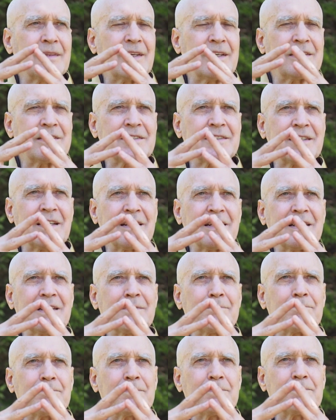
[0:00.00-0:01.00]
They'd
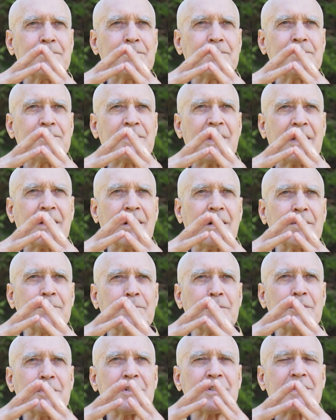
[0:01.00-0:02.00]
study, take
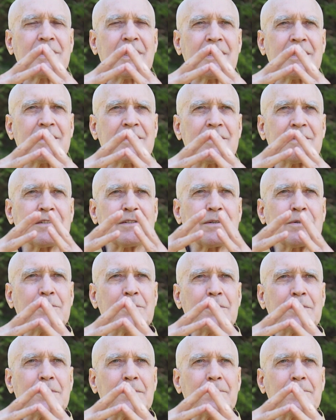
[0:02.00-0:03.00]
on Buddhist studies in
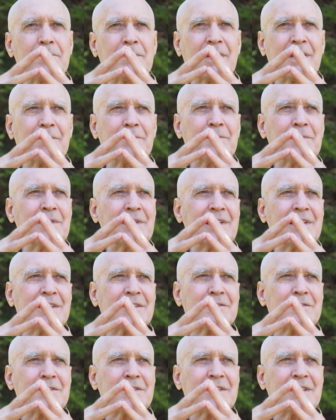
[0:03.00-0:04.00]
school, become really
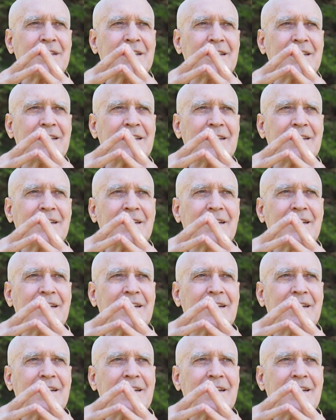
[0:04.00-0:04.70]
interested in it,